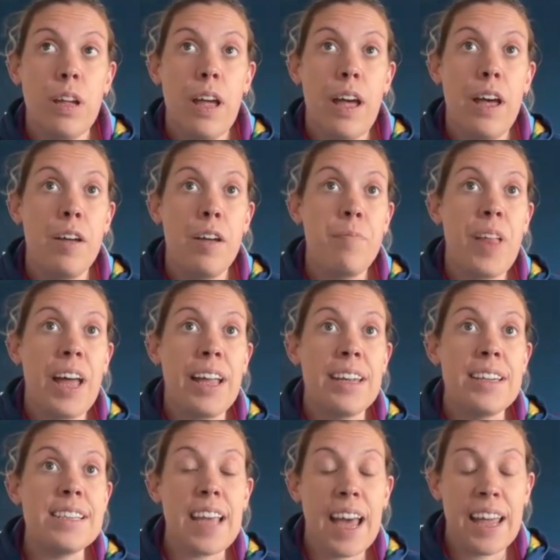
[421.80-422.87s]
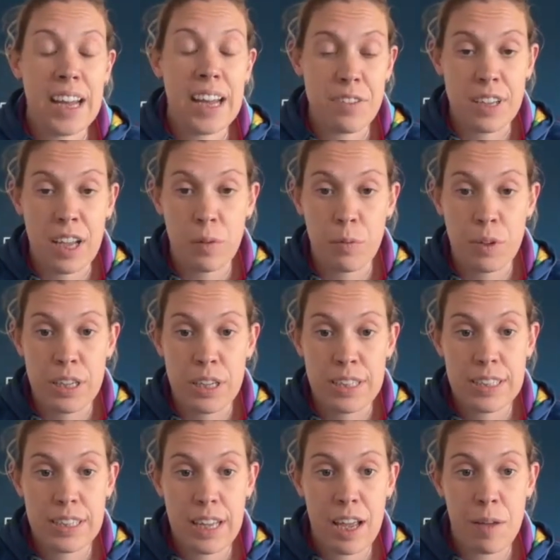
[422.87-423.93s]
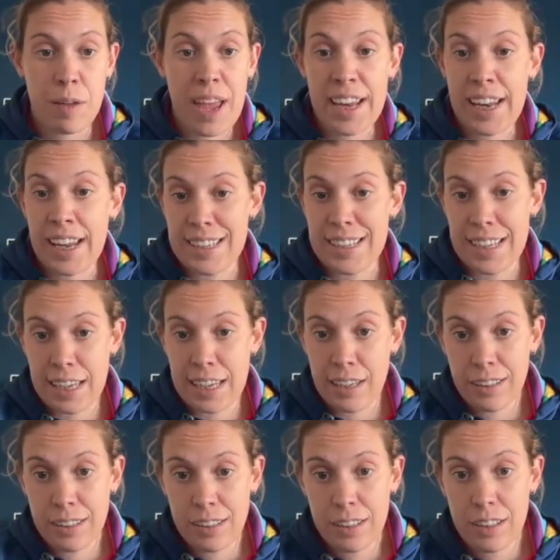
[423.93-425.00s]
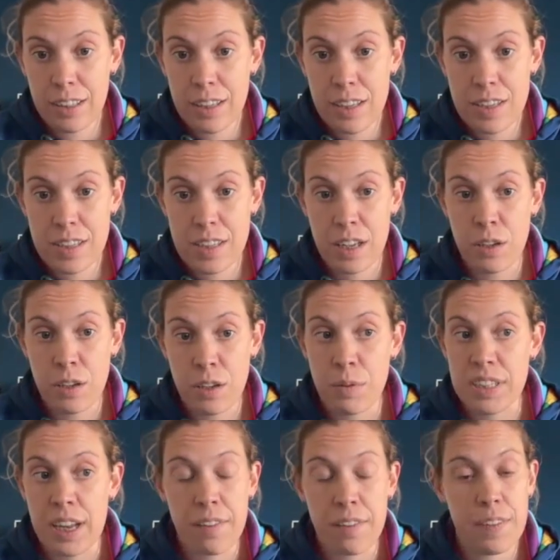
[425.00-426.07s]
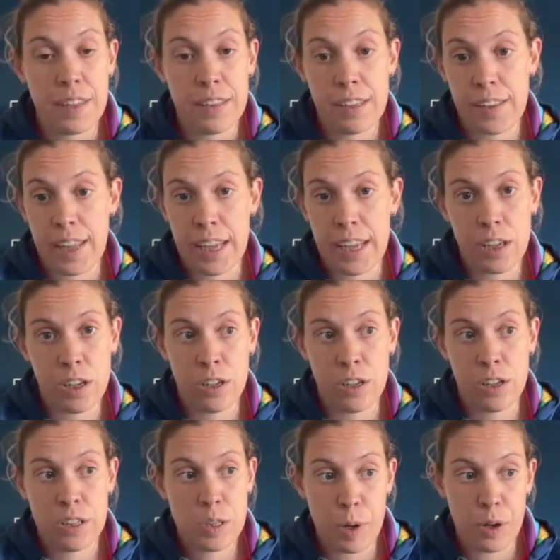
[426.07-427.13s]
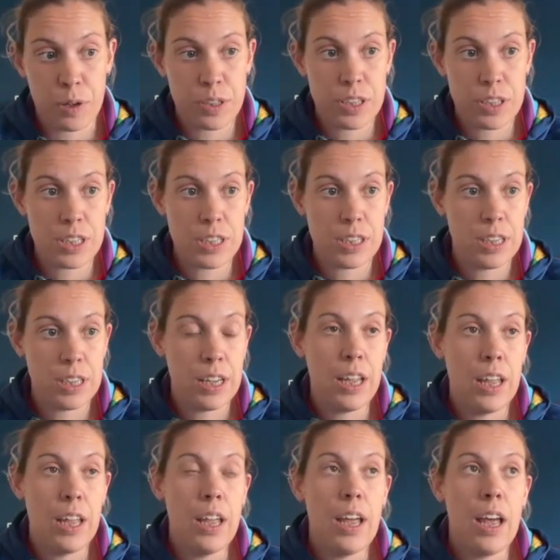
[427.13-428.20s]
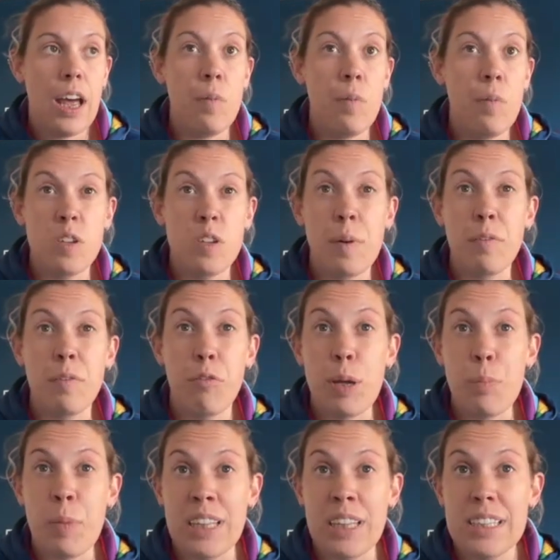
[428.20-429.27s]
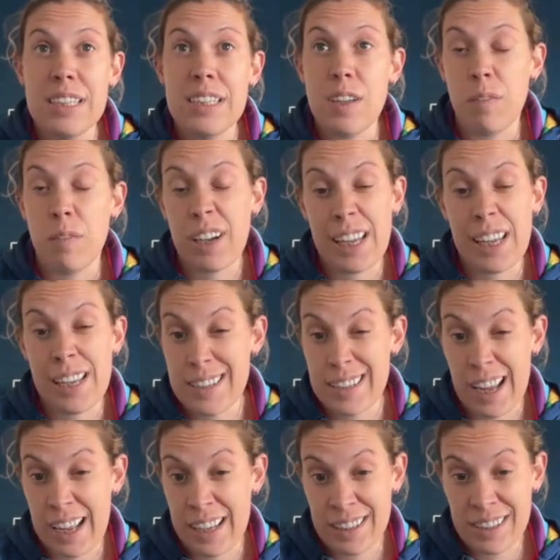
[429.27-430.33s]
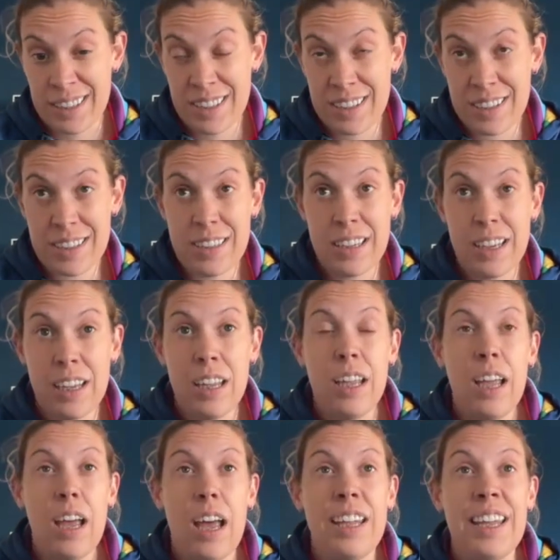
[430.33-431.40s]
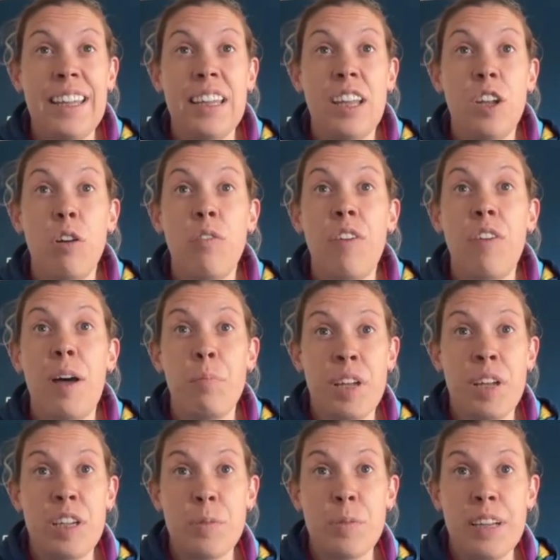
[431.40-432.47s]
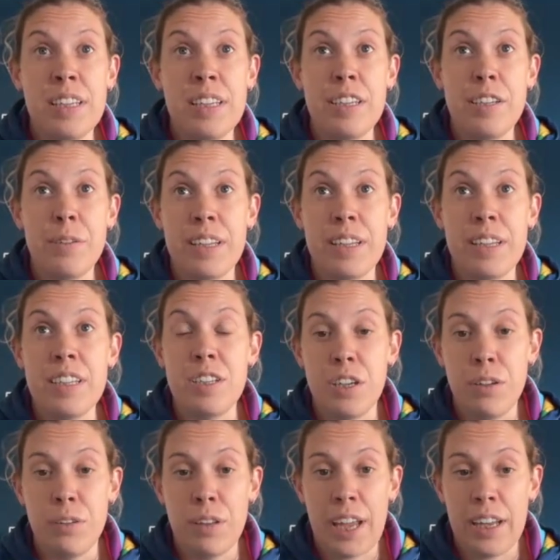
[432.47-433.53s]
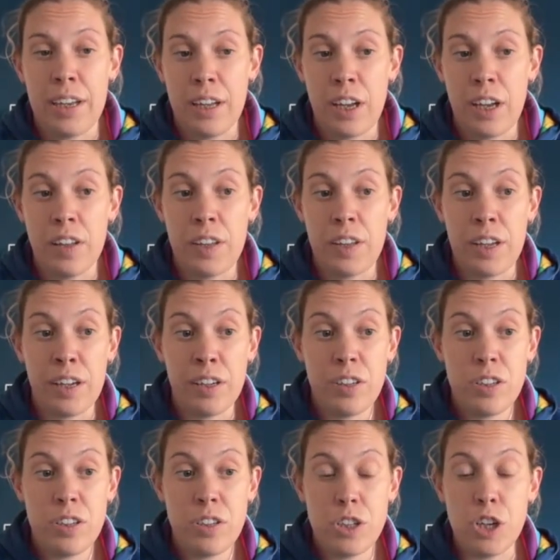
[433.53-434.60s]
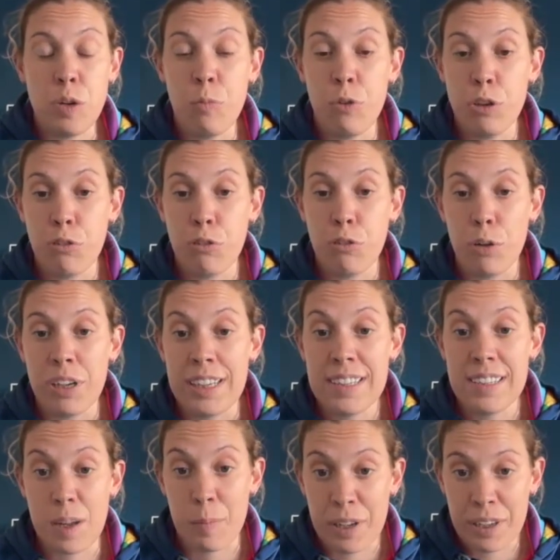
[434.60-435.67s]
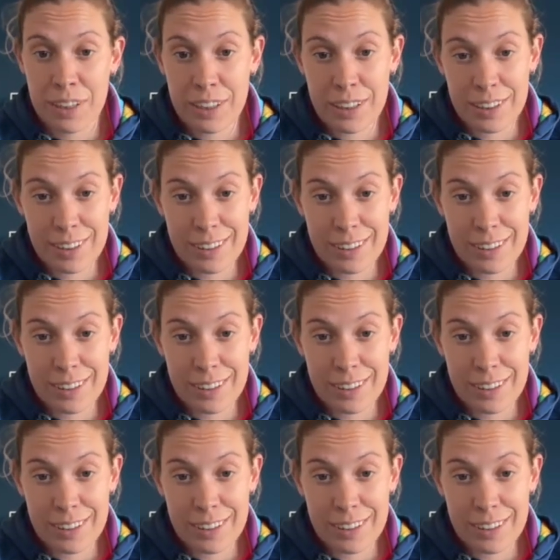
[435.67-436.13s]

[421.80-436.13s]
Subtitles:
and his scan after that was NAD. So there was nothing that they could spot. There was about 3 months of clear scans. And in the November 2022, then another tumour had grown in his stomach,